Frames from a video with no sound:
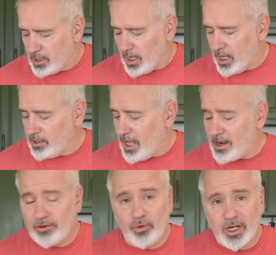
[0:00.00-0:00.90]
A lot
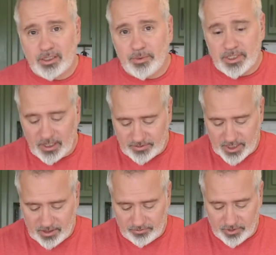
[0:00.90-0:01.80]
of the recipes I've
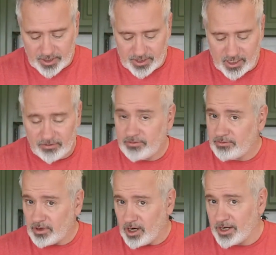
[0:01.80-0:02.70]
seen for this
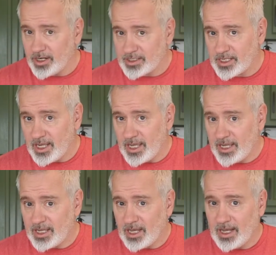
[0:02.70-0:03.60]
stuff are gonna
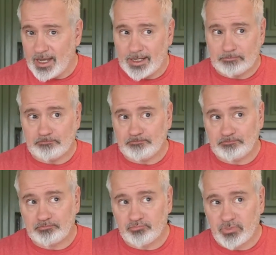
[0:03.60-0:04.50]
say
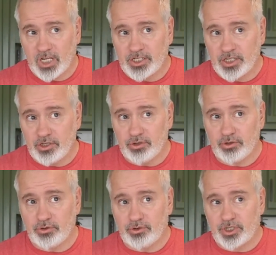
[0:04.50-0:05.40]
to
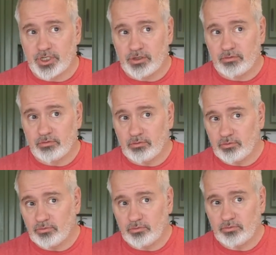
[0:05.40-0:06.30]
use
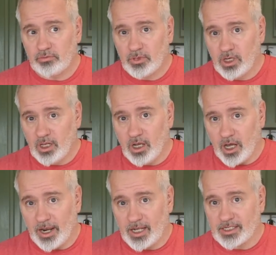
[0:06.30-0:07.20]

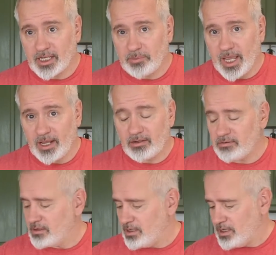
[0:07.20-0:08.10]
a non-stick pan.
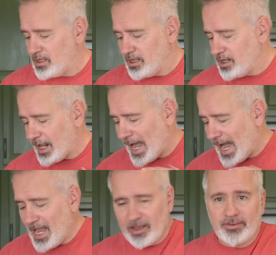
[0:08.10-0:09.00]

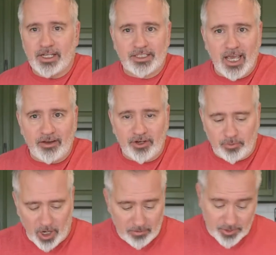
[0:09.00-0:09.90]
I have yet to have any
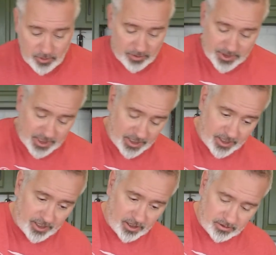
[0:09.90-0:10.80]
problems with them sticking
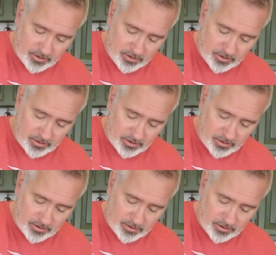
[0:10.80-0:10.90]
here.